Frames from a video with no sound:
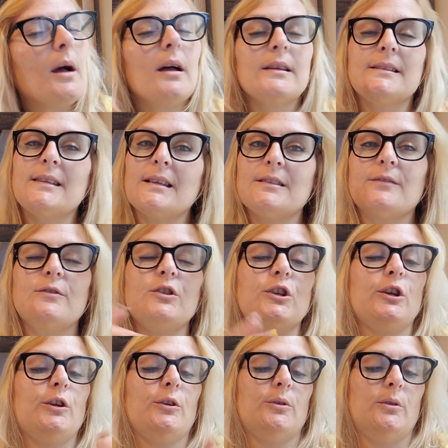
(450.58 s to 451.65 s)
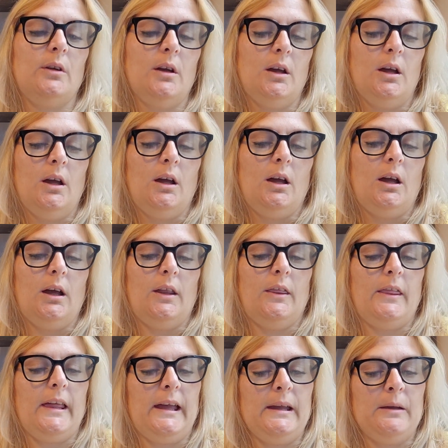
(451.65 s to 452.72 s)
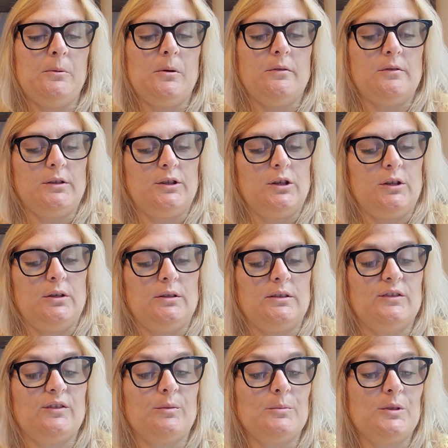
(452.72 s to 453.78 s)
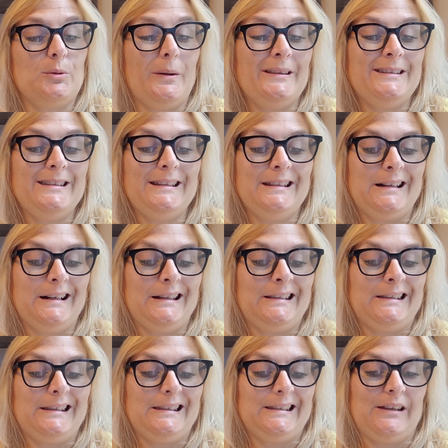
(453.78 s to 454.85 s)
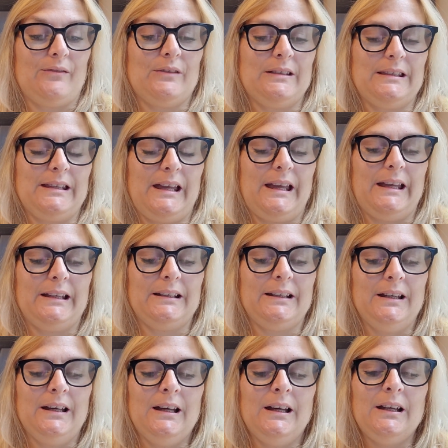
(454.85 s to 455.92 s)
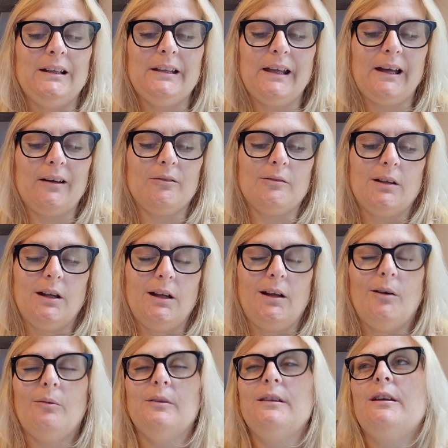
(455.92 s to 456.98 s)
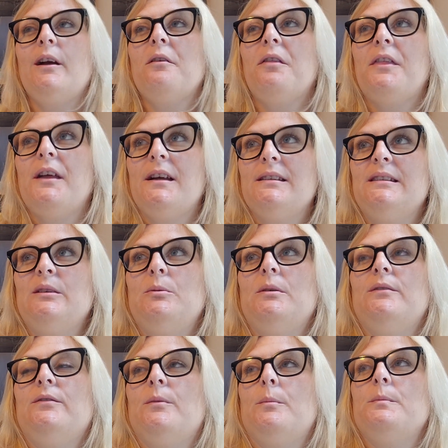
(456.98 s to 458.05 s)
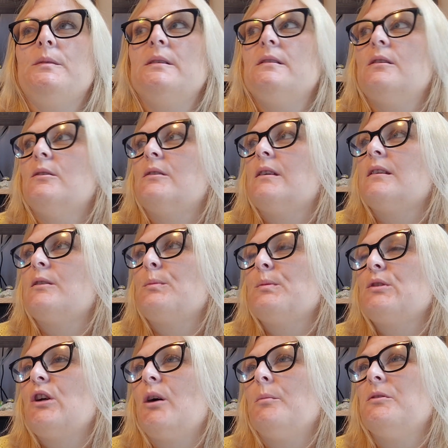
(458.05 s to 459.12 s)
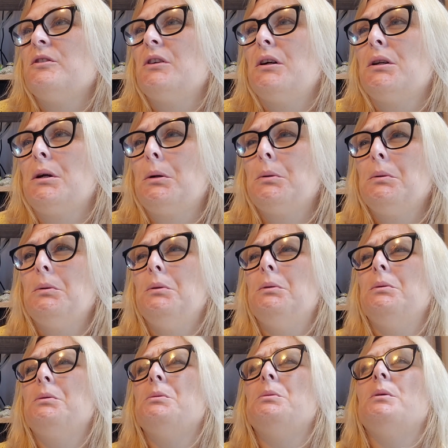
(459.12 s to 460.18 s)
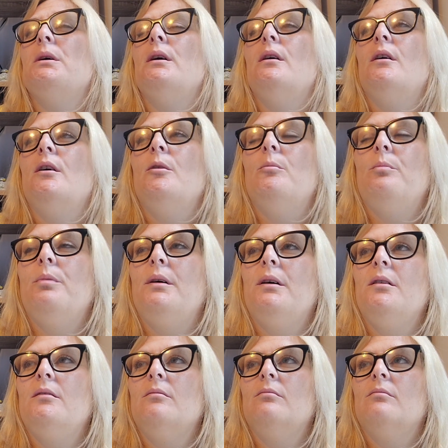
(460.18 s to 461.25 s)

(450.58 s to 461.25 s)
a set of two and they were reduced from 29 to 17 now when you go 30 quid for two sets of pajamas you kind of go ooh but